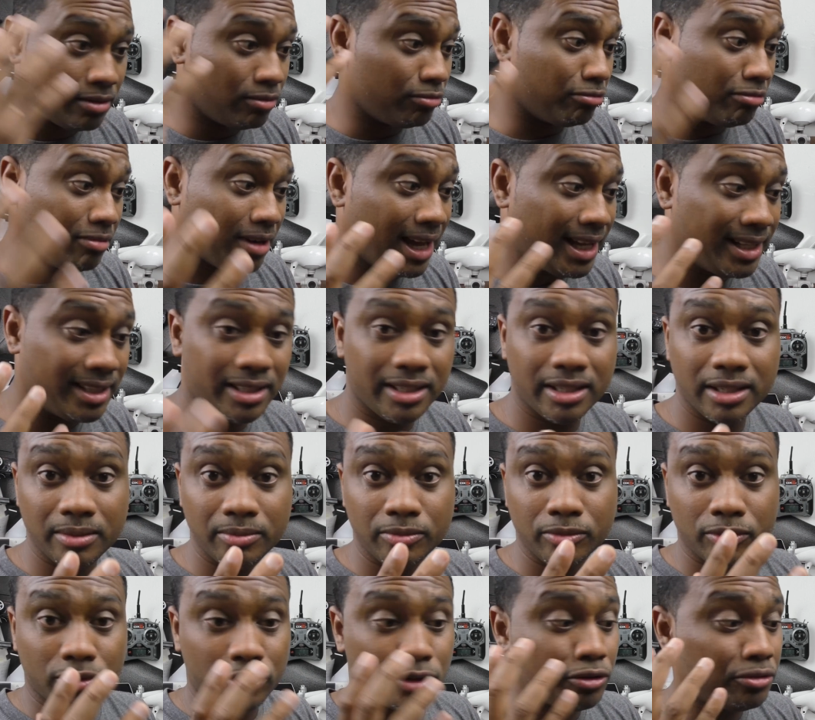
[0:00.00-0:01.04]

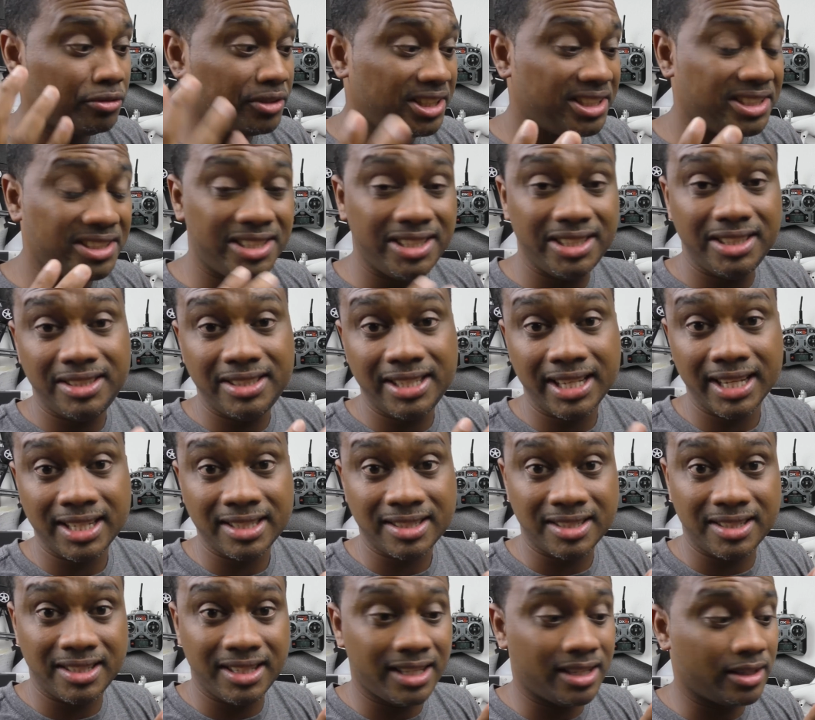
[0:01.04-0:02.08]
random crazy
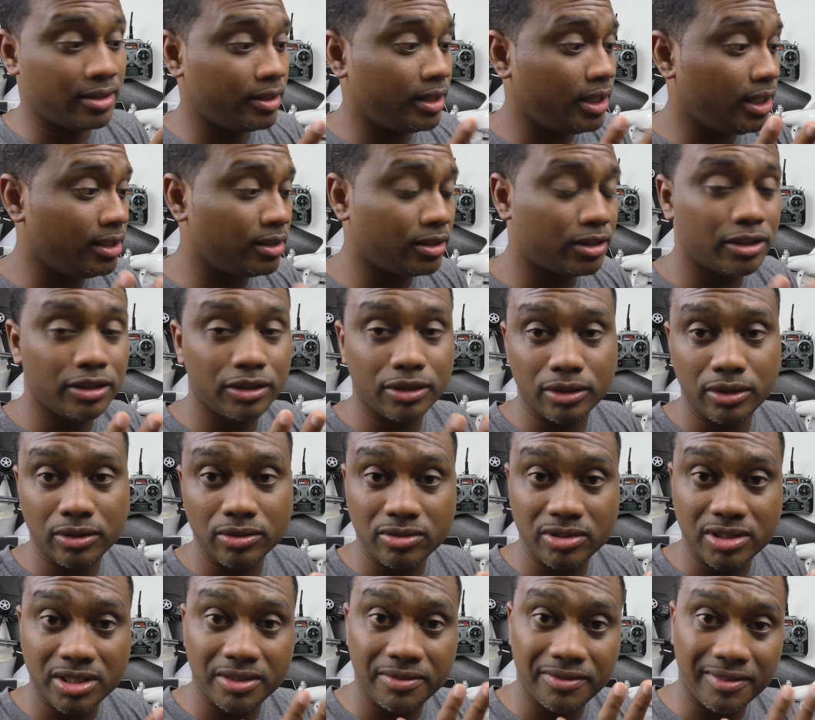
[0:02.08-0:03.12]
tests that are
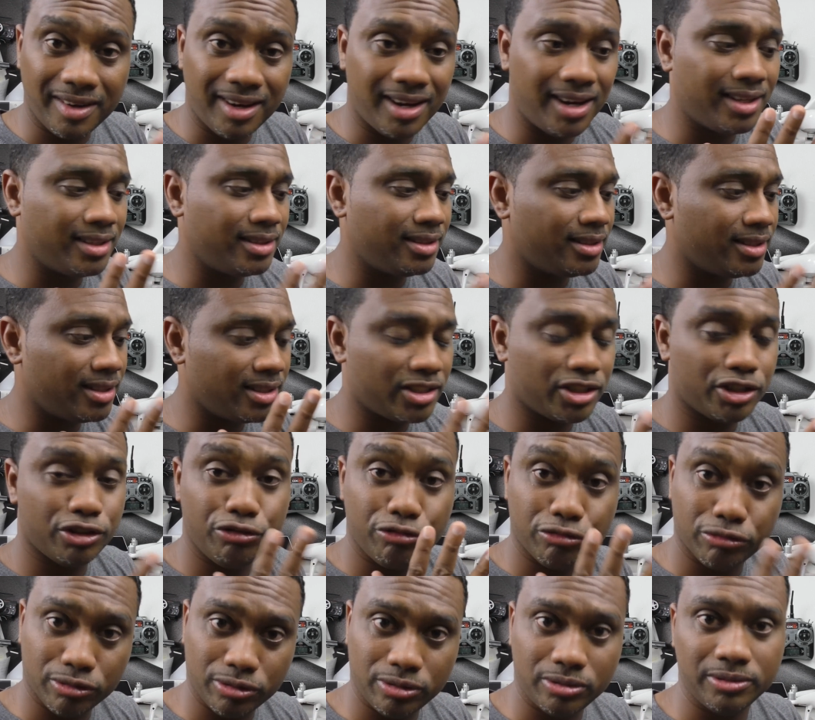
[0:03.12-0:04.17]
inconclusive on this
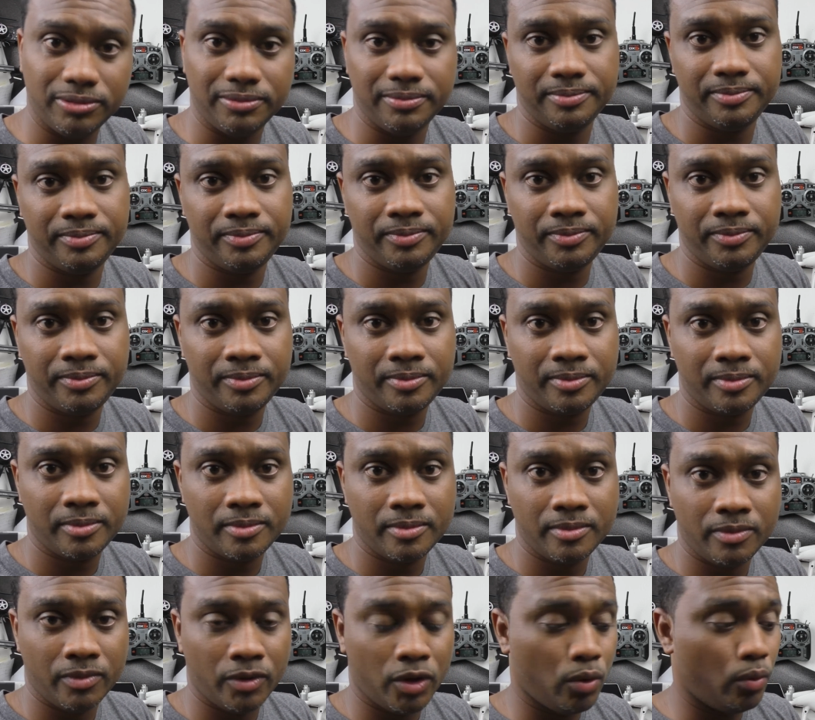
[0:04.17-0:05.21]
drone
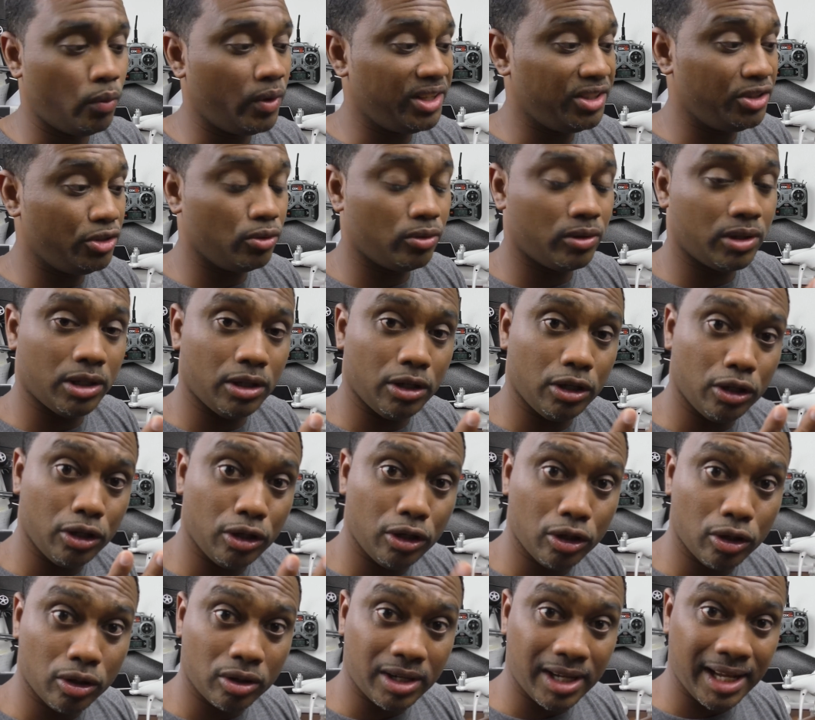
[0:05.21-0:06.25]
when you
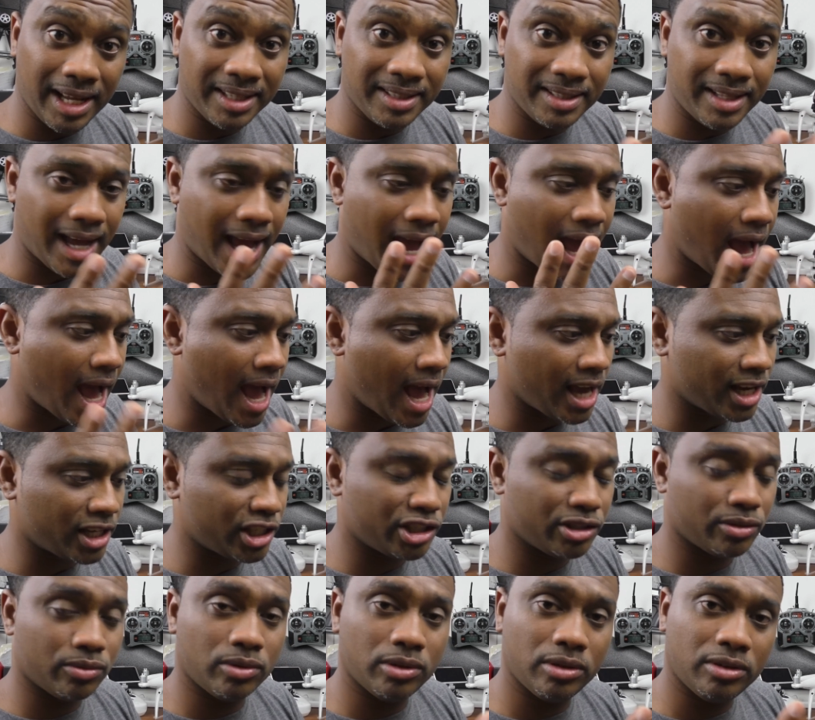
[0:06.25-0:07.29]
can look at the
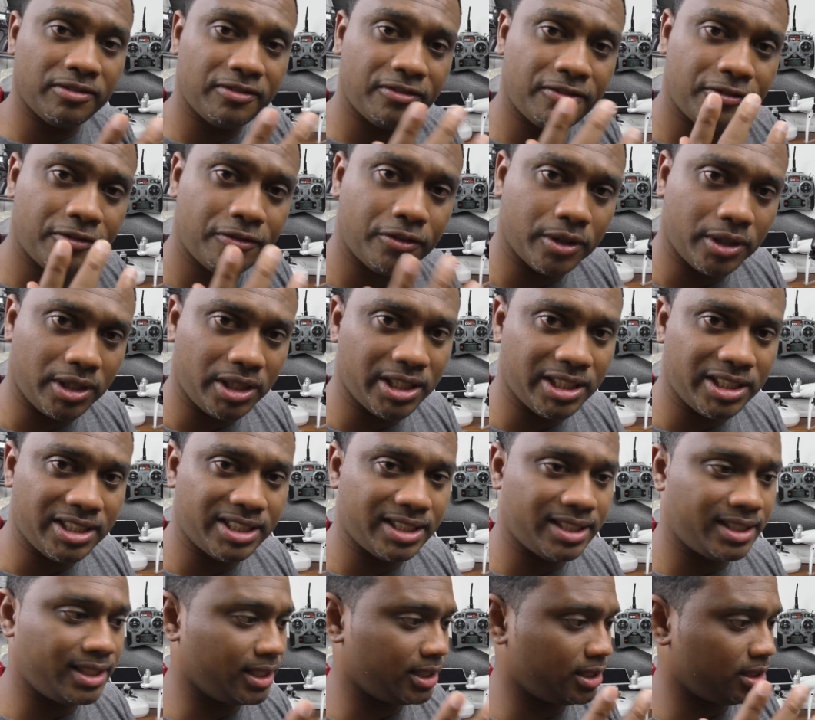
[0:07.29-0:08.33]
actual
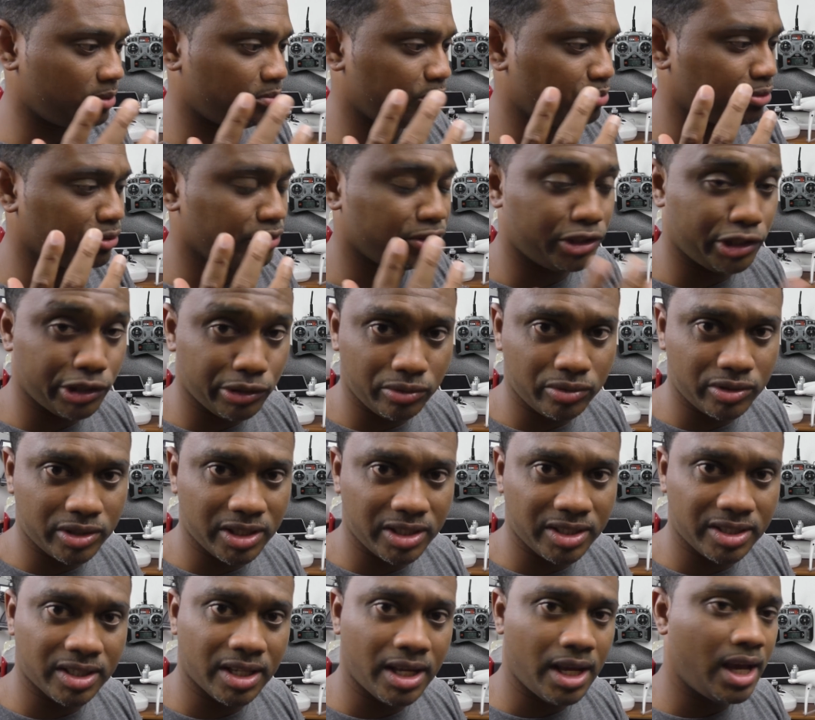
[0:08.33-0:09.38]
footage that it
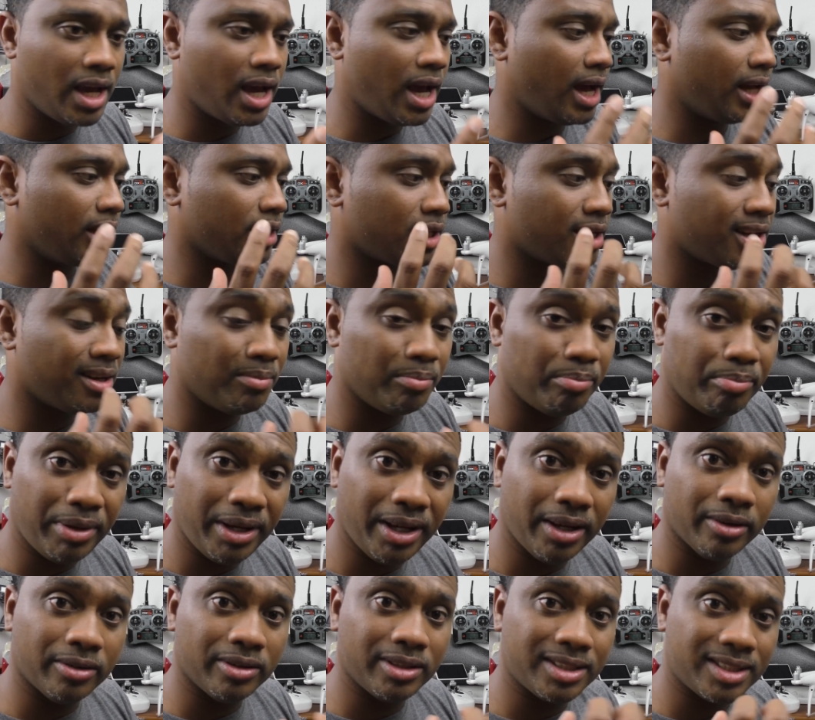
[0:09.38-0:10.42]
produces and
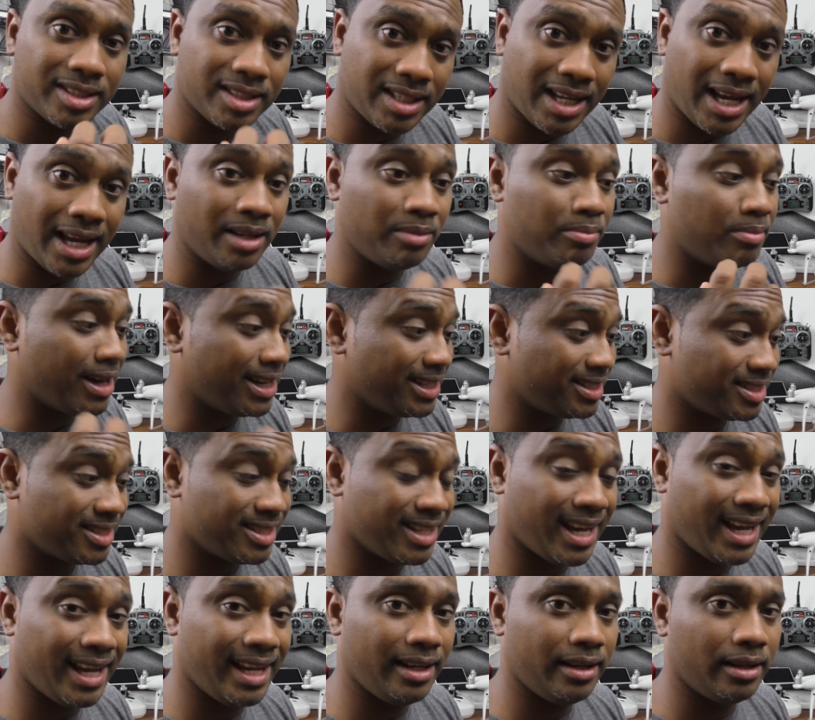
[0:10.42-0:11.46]
compare it side by
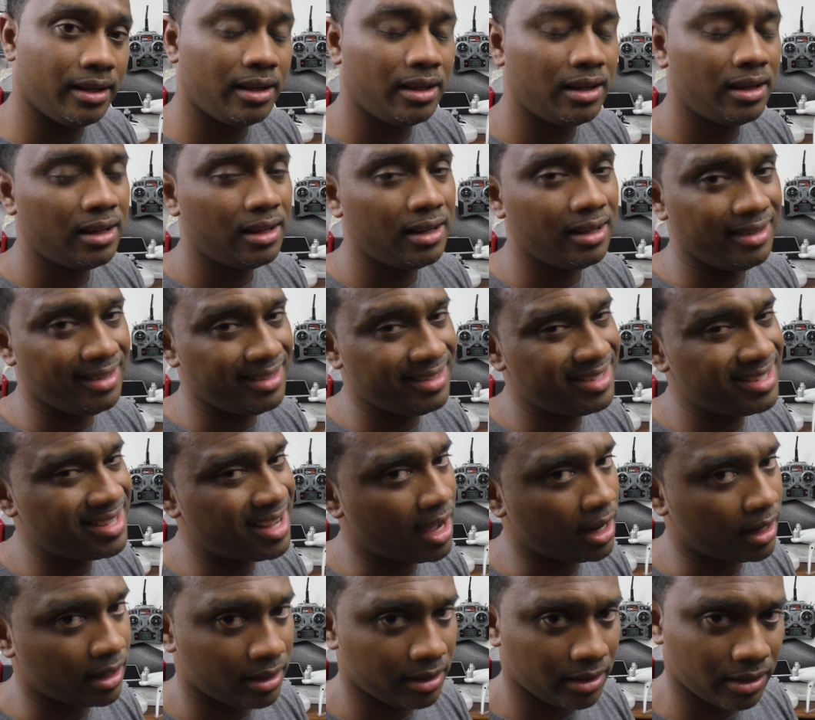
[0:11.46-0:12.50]
side,
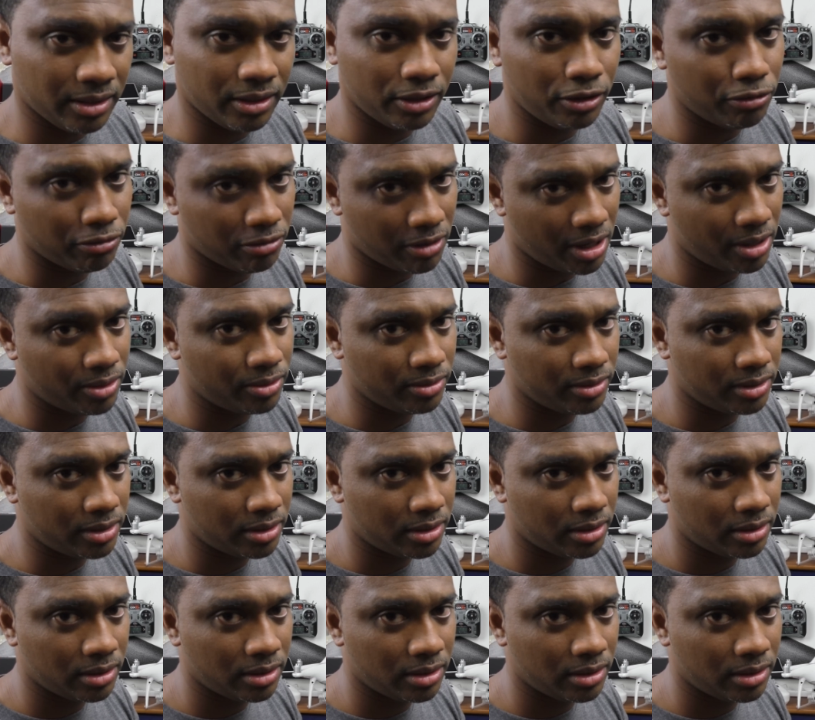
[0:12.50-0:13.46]
not on the ground